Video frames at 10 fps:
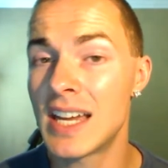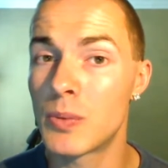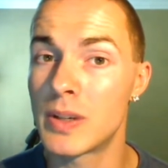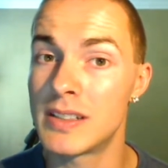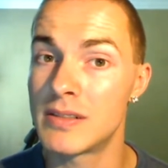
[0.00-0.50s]

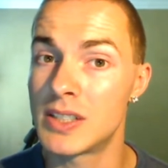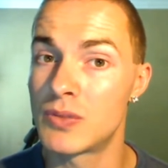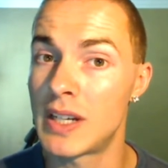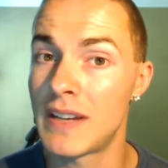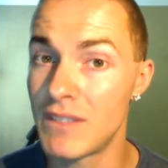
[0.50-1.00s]
whether he's
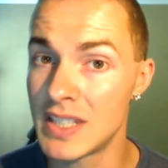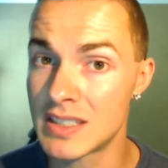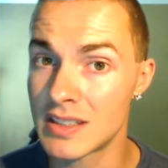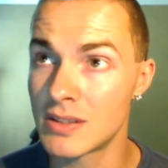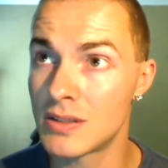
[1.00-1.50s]
running
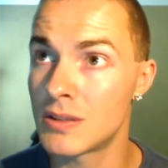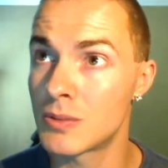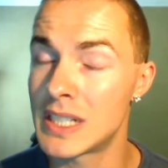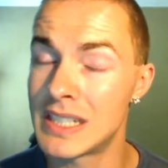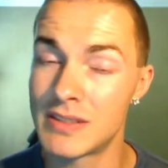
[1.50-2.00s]
physical, or
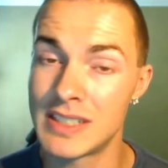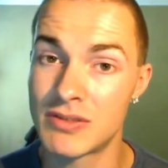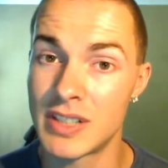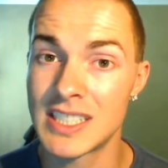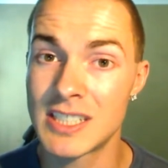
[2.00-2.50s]
whether he's
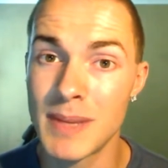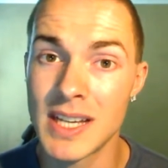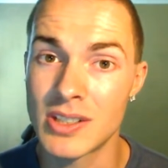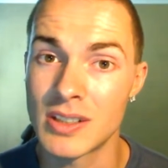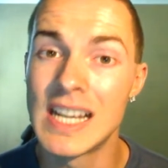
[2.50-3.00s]
running
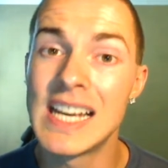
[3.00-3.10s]
special.